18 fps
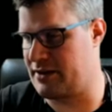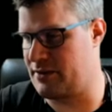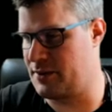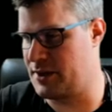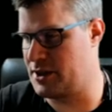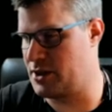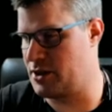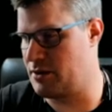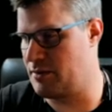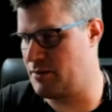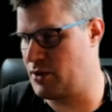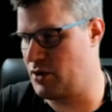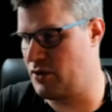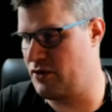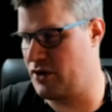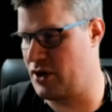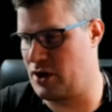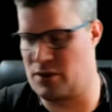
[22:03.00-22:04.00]
we should
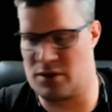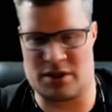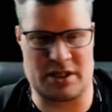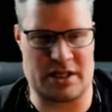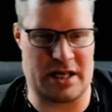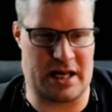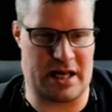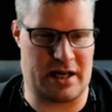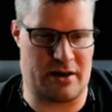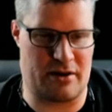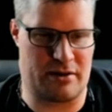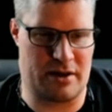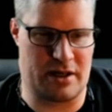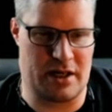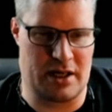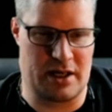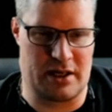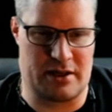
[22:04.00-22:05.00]
move those down.
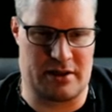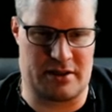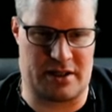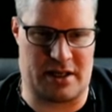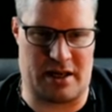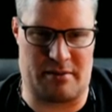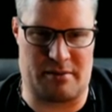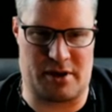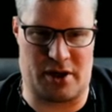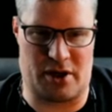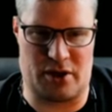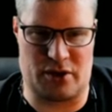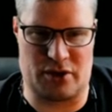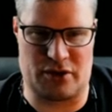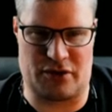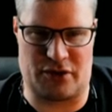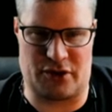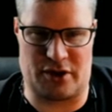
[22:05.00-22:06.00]
Same
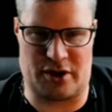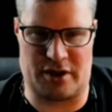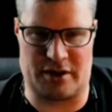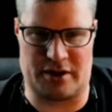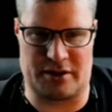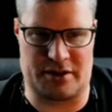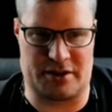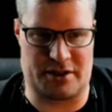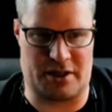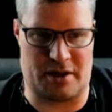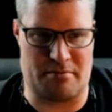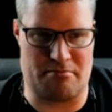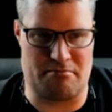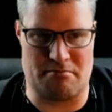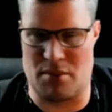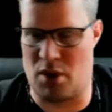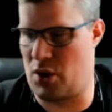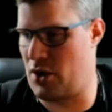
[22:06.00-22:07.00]
goes for
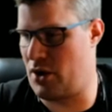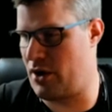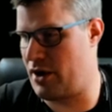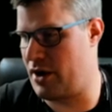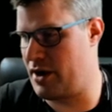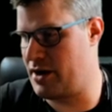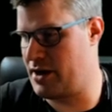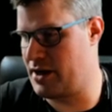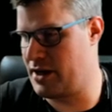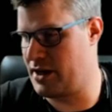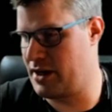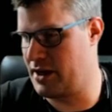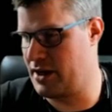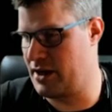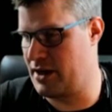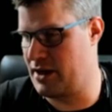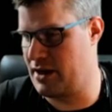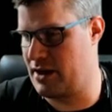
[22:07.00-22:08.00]
some more
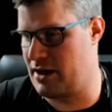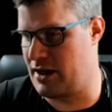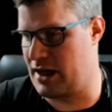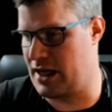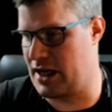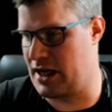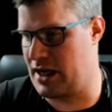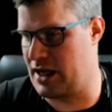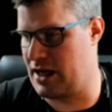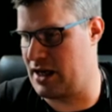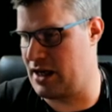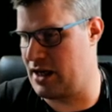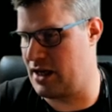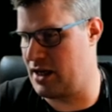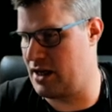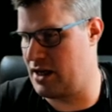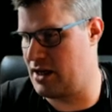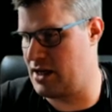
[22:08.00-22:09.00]

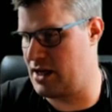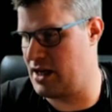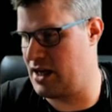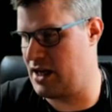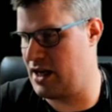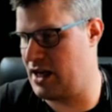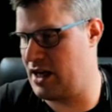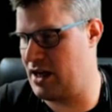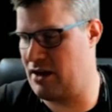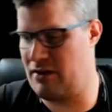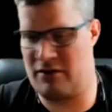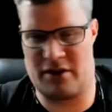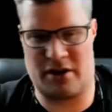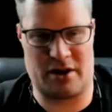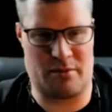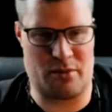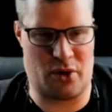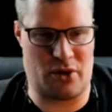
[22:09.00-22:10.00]
and
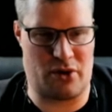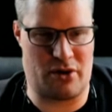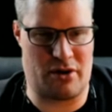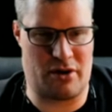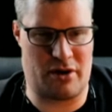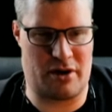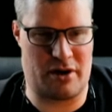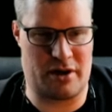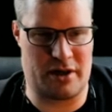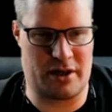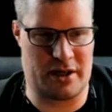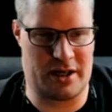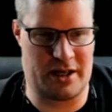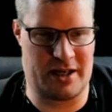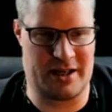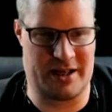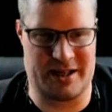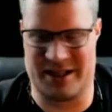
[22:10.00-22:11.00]
even more
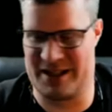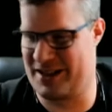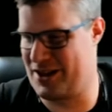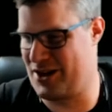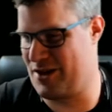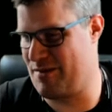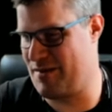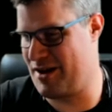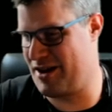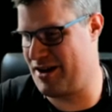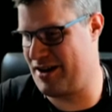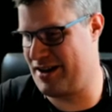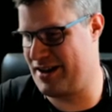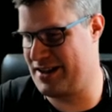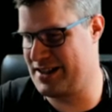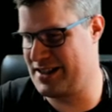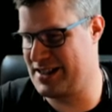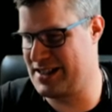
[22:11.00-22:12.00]

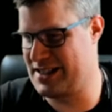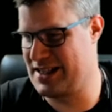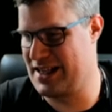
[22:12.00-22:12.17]
commands.